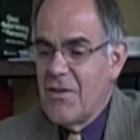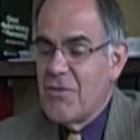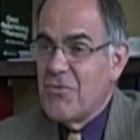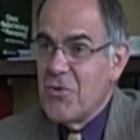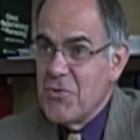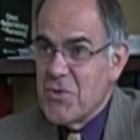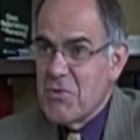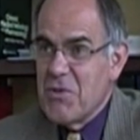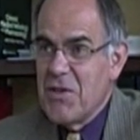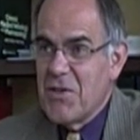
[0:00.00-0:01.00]
the foods
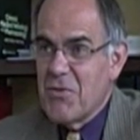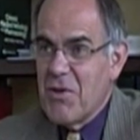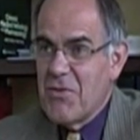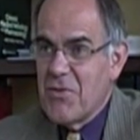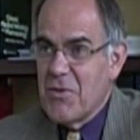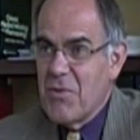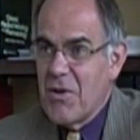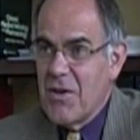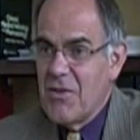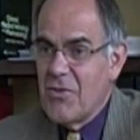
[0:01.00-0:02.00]
that we eat are right for the
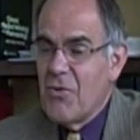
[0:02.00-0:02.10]
body.